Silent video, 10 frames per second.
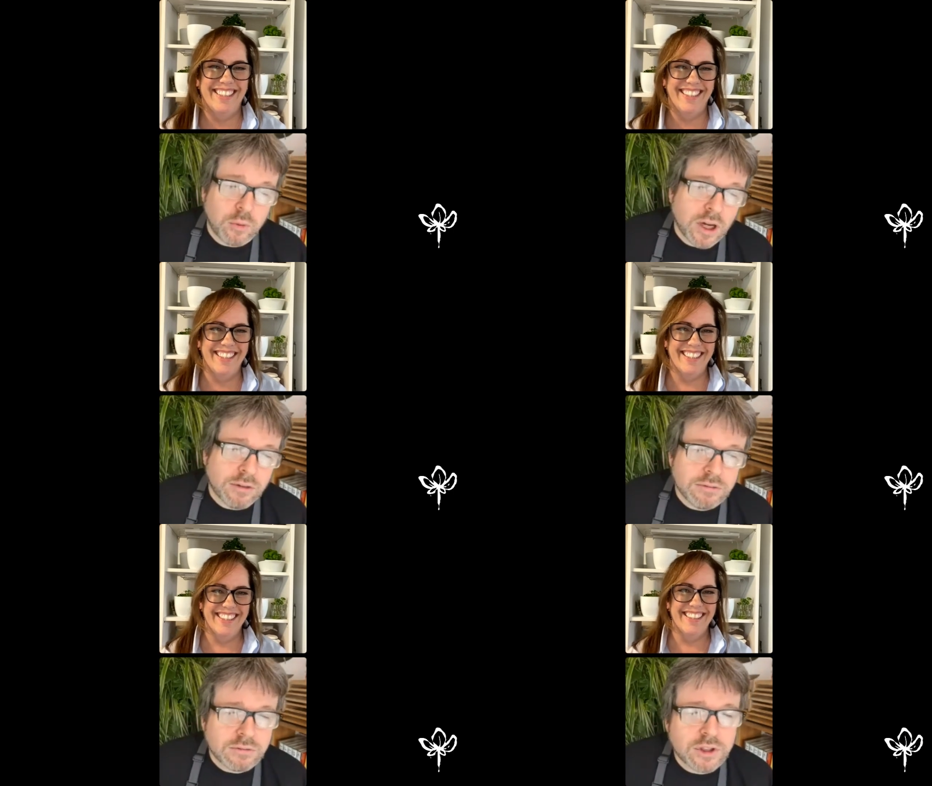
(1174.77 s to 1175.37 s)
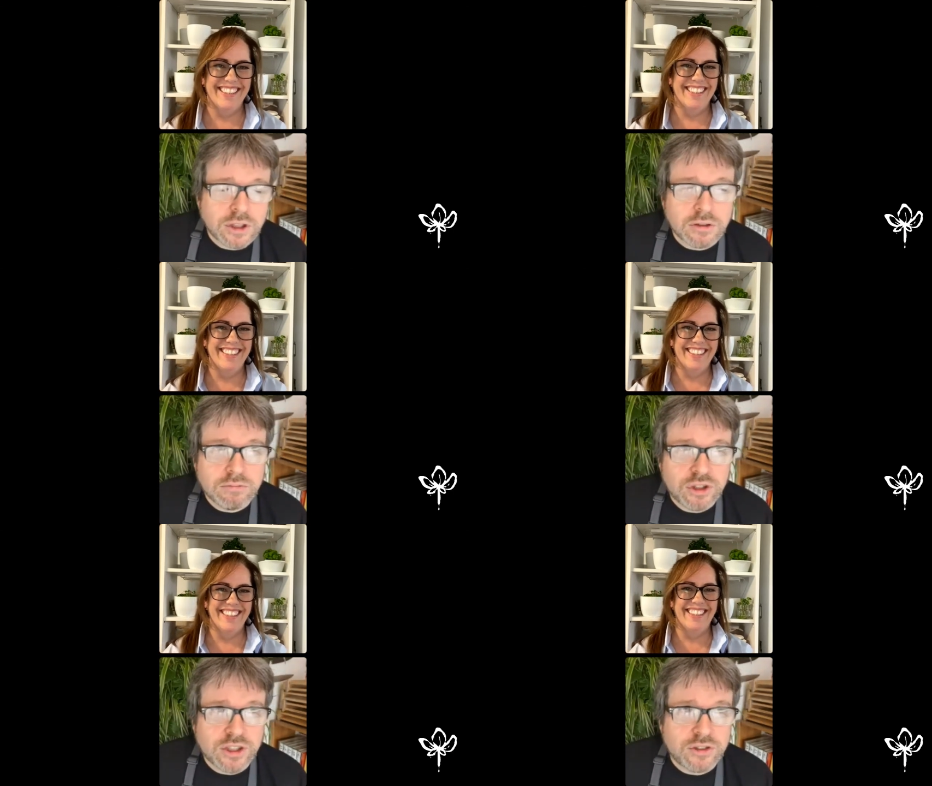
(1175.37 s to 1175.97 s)
Speaker 1: you know, since
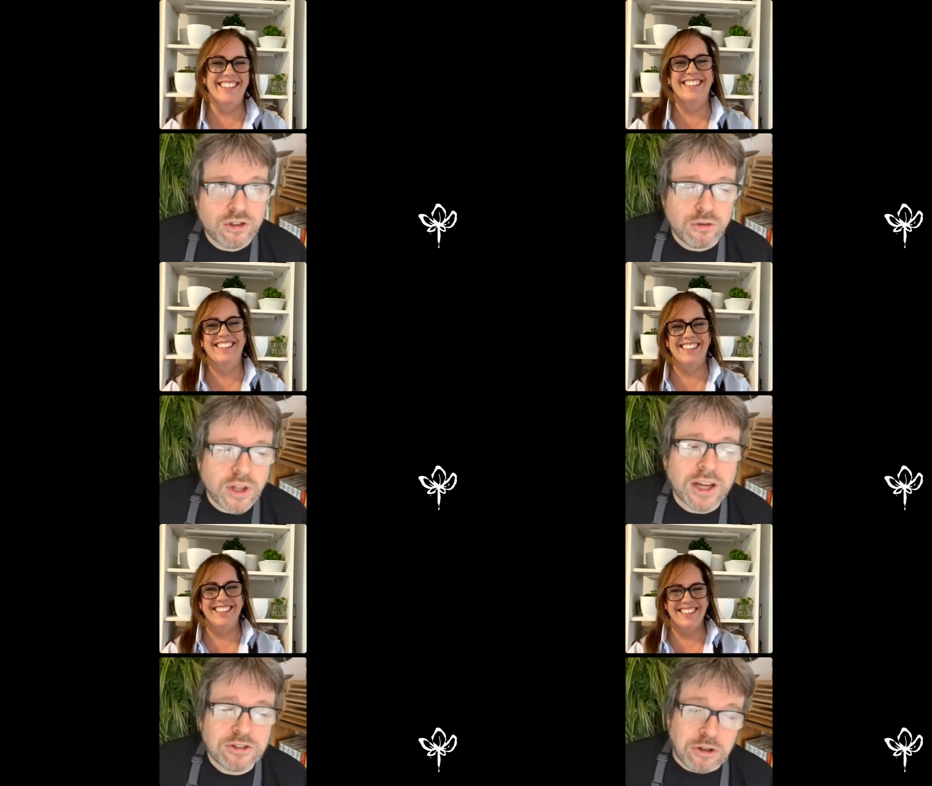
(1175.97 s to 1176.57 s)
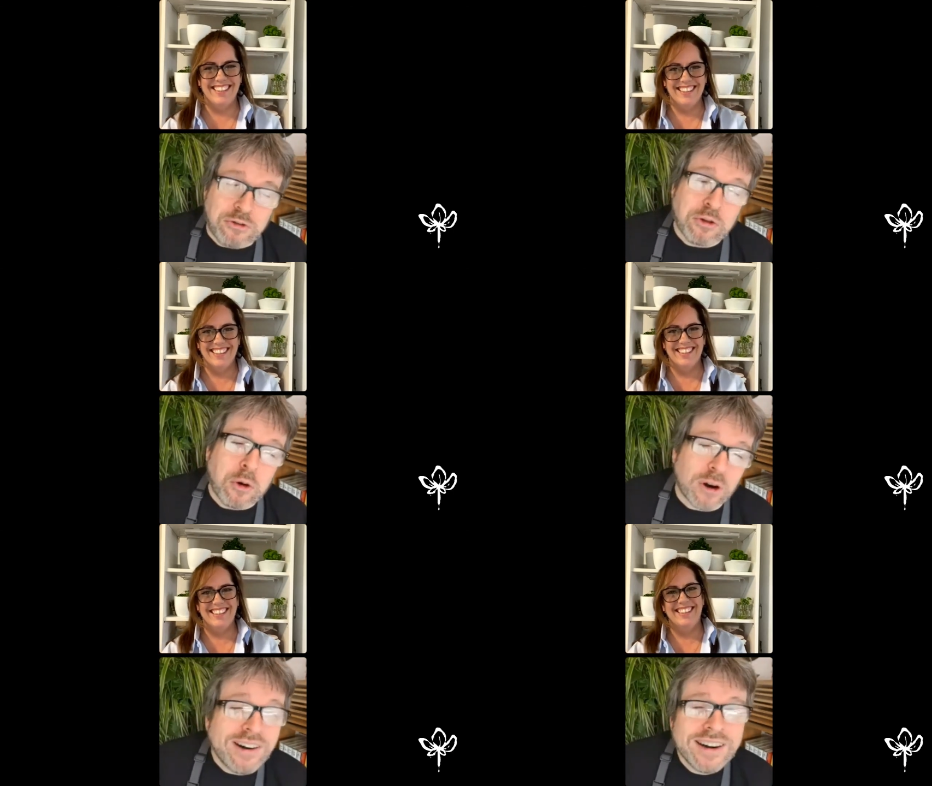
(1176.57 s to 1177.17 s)
2004."
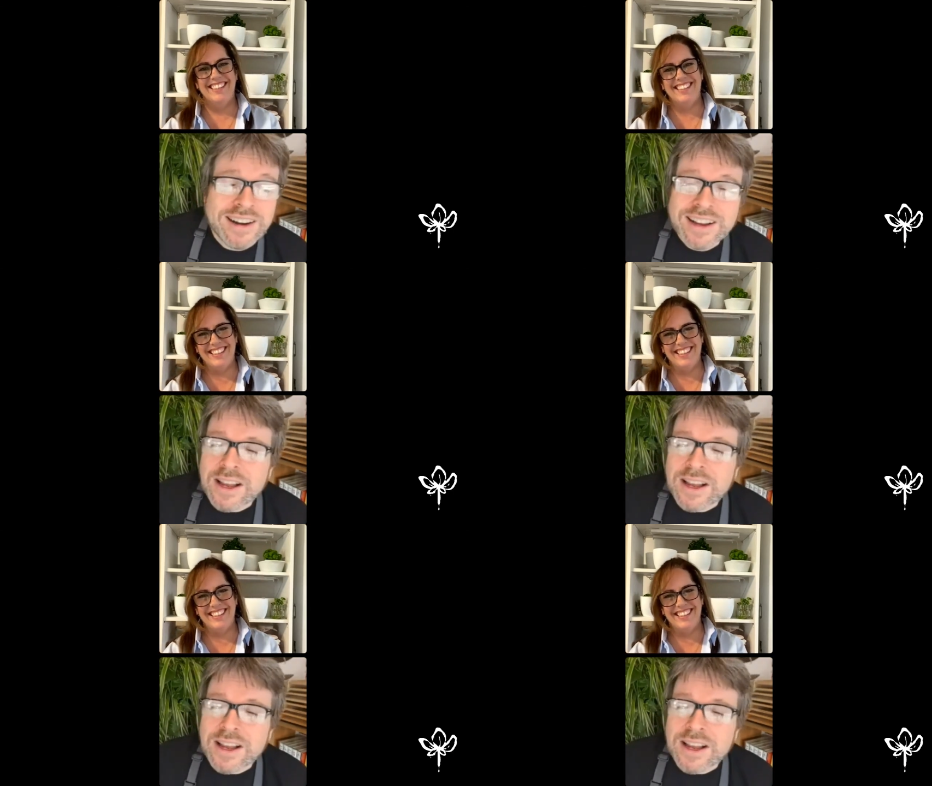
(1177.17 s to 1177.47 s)
But